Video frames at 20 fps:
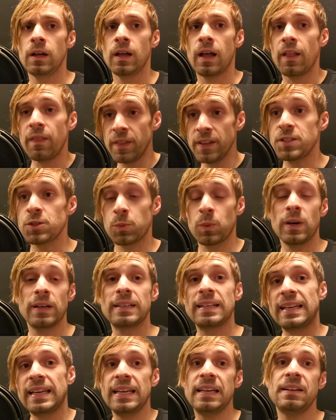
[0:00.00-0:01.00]
And this
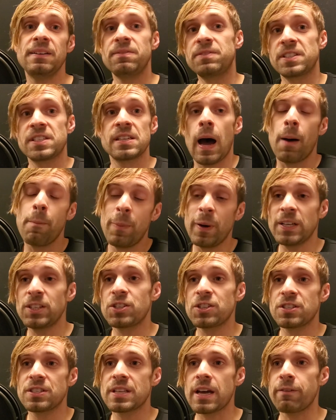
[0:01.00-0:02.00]
one gives a
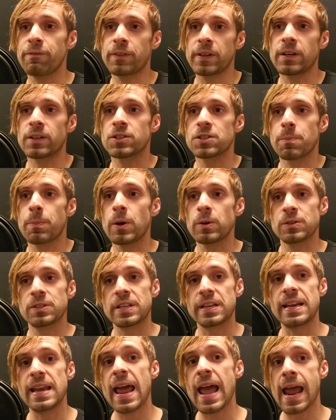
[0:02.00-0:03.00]
bunch of stuff that you're supposed
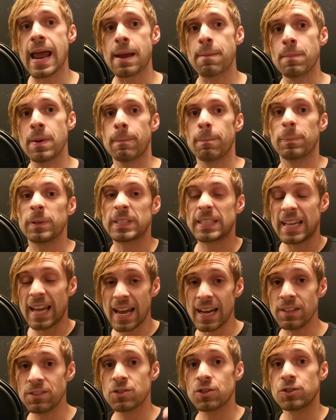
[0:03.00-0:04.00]
to name, but the
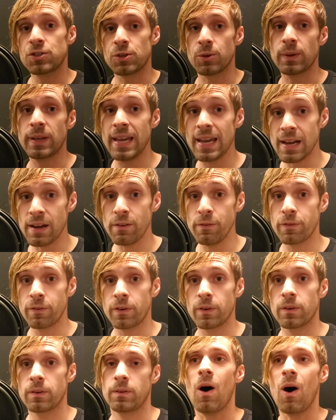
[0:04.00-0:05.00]
answers you
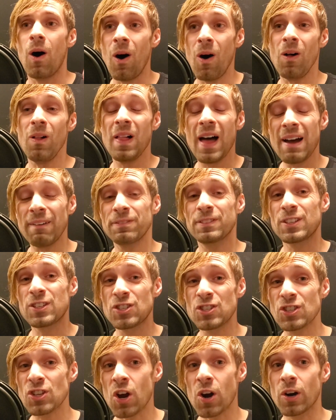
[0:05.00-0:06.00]
give all have to
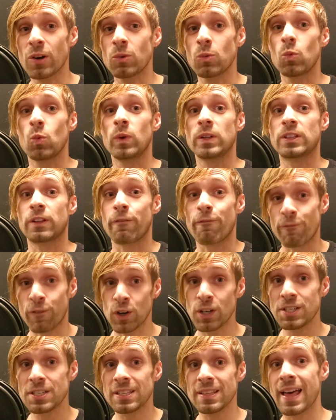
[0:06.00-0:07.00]
start with the
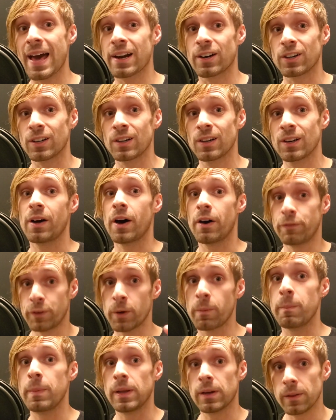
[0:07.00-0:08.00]
first letter of
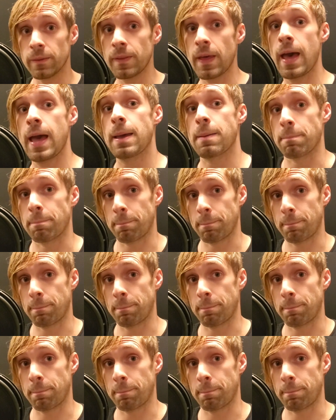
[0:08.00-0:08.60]
your middle name.